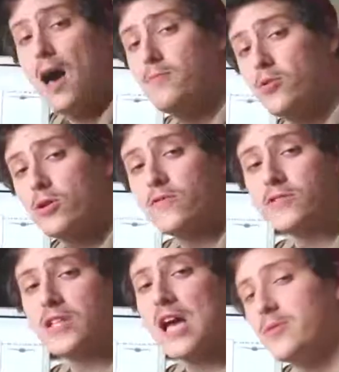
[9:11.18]
I'm more of a
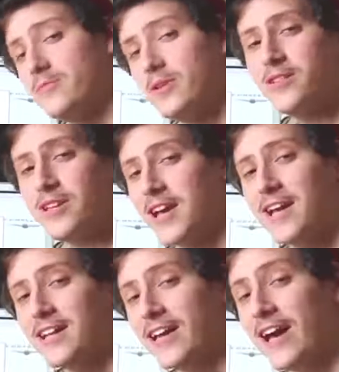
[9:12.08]
Cyber Monday
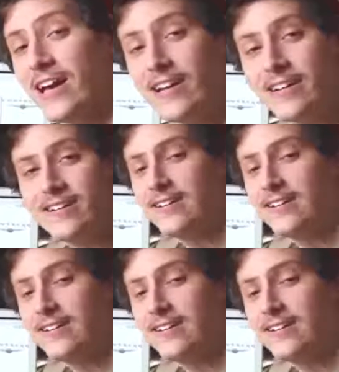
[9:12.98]
kind of guy.